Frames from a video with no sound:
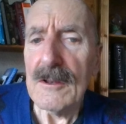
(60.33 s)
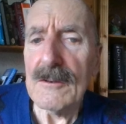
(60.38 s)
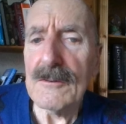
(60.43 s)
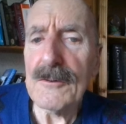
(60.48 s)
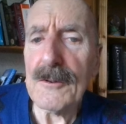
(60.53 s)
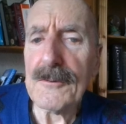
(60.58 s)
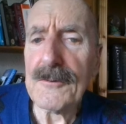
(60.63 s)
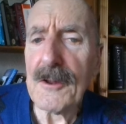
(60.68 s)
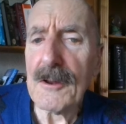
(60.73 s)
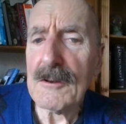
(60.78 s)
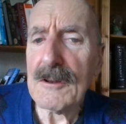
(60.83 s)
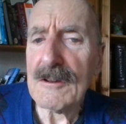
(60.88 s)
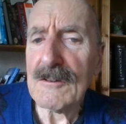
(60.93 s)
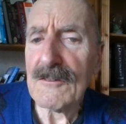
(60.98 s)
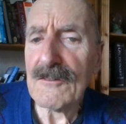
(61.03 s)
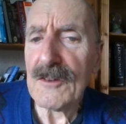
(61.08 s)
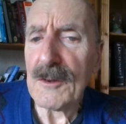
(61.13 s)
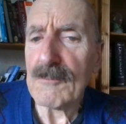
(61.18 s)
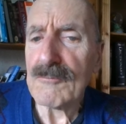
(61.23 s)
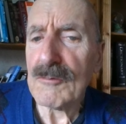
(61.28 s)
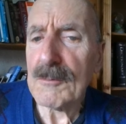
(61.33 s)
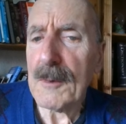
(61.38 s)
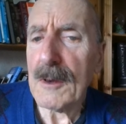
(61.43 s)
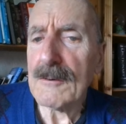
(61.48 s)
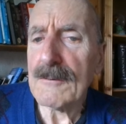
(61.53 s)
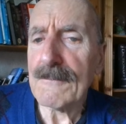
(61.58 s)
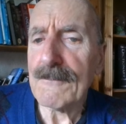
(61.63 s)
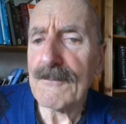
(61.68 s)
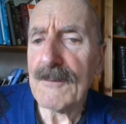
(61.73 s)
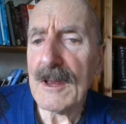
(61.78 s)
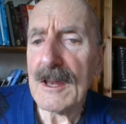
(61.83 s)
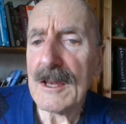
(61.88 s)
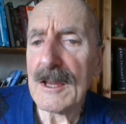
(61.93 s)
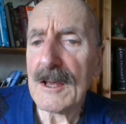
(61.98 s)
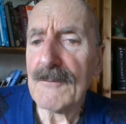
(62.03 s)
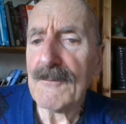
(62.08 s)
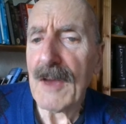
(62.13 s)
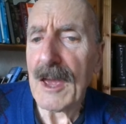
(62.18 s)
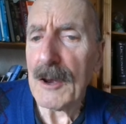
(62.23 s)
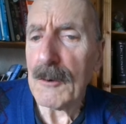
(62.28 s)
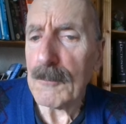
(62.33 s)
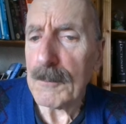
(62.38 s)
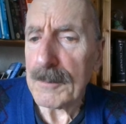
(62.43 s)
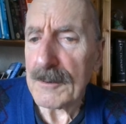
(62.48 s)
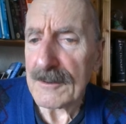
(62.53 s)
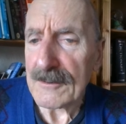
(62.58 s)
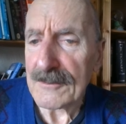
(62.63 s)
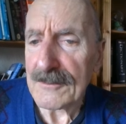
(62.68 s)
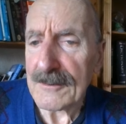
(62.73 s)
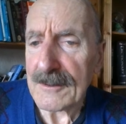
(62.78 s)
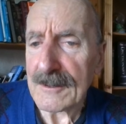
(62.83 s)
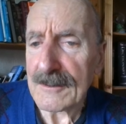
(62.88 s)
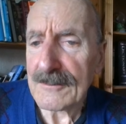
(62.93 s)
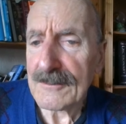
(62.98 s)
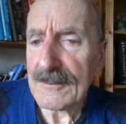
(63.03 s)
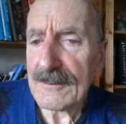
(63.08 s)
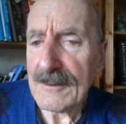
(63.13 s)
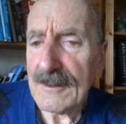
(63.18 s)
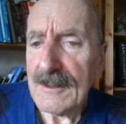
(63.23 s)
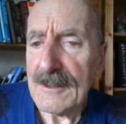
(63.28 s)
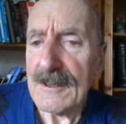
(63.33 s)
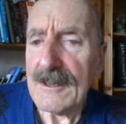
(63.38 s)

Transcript: Not only does it promote a feeling of helplessness,